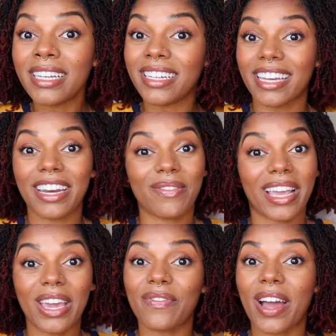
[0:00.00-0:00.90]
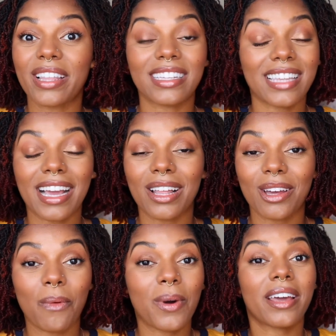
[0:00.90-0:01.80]
And if I can't find the exact color
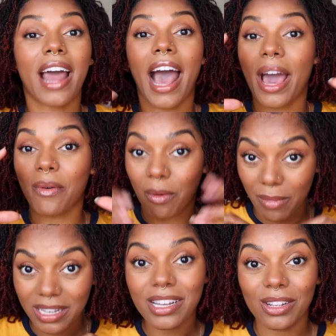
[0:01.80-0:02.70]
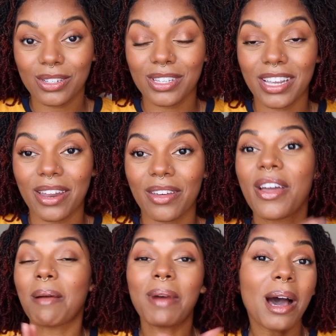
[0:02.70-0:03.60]
I want, I will mix colors together.
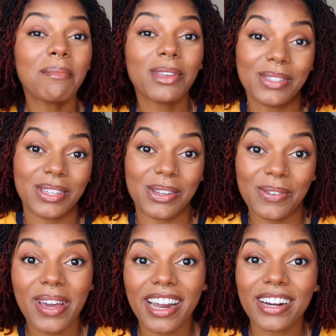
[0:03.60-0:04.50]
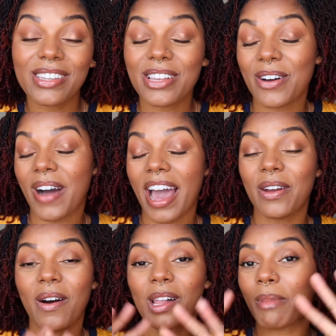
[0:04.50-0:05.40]
My mom used to do hair, so I
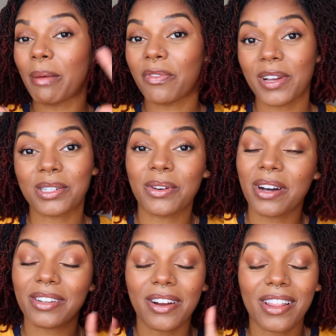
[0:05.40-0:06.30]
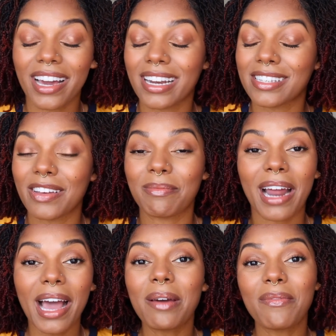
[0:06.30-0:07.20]
know all about professional color and all that kind of stuff, but
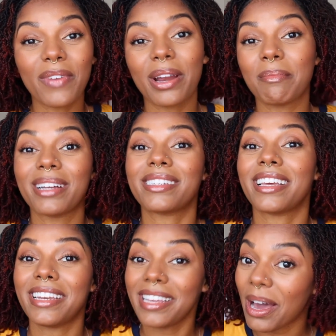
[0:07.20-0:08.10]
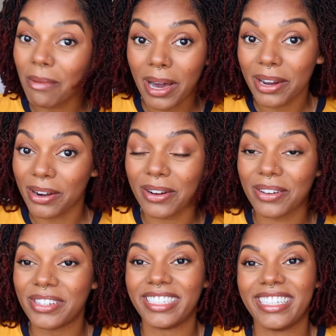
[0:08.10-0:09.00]
I am very much a DIY girl.